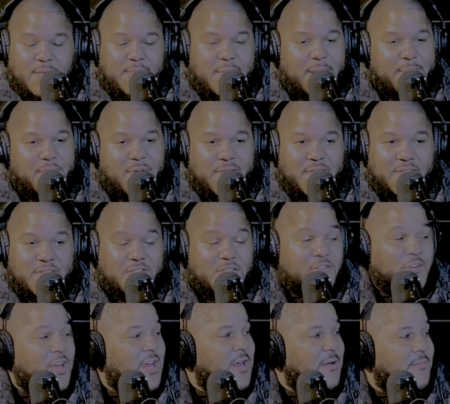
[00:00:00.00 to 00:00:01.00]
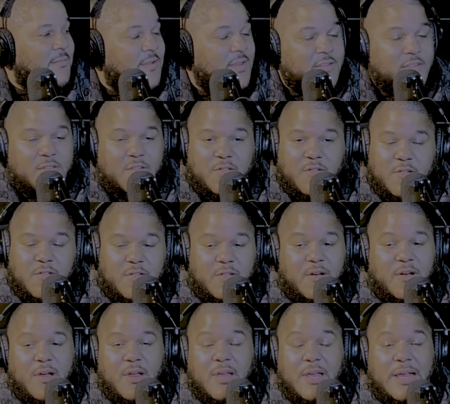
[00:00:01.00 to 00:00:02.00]
my brother's dream. This is a true
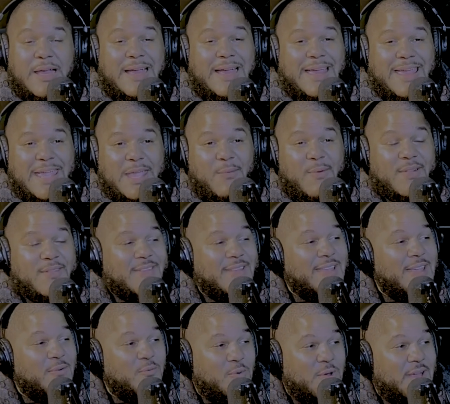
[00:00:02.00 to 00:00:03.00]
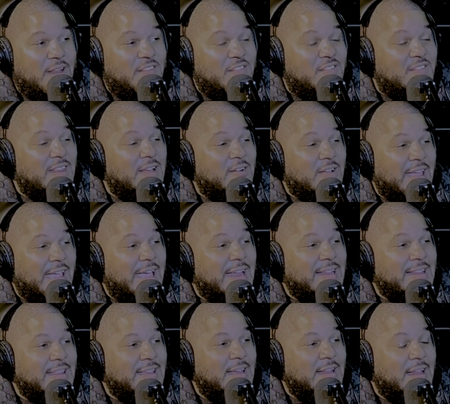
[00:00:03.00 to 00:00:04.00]
story. He wants to get rich, sell
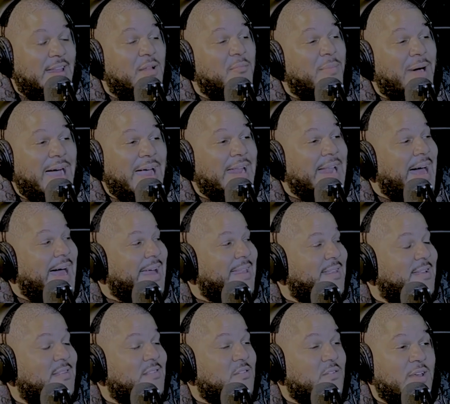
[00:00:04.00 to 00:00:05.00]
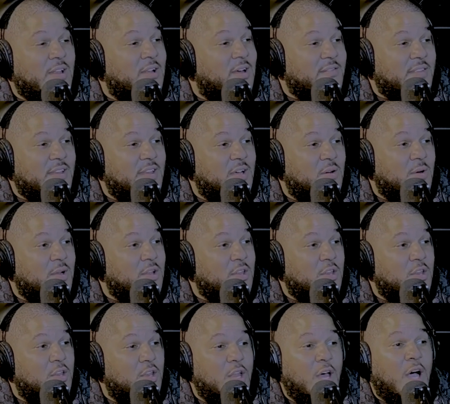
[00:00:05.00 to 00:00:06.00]
cannelline, and then buy an island so he don't have to deal with
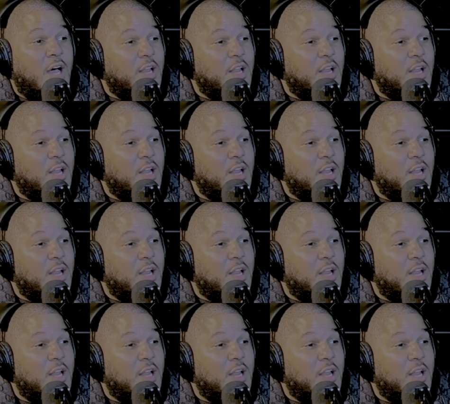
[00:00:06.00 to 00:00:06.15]
none